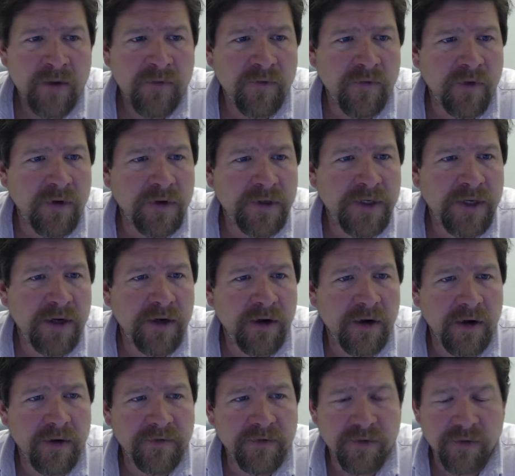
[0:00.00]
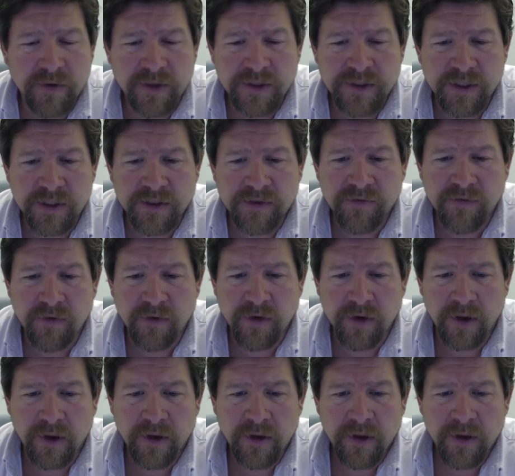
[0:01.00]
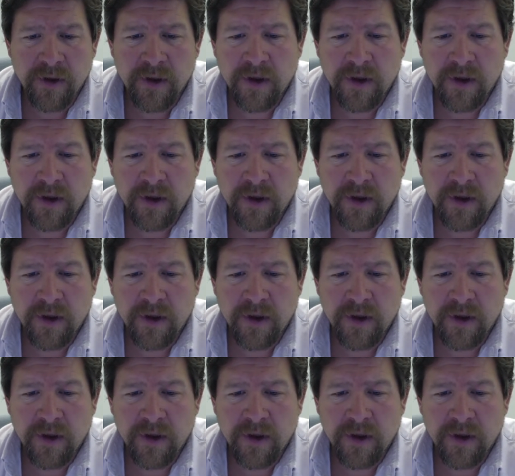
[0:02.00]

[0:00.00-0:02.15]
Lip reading: for TRF 2640,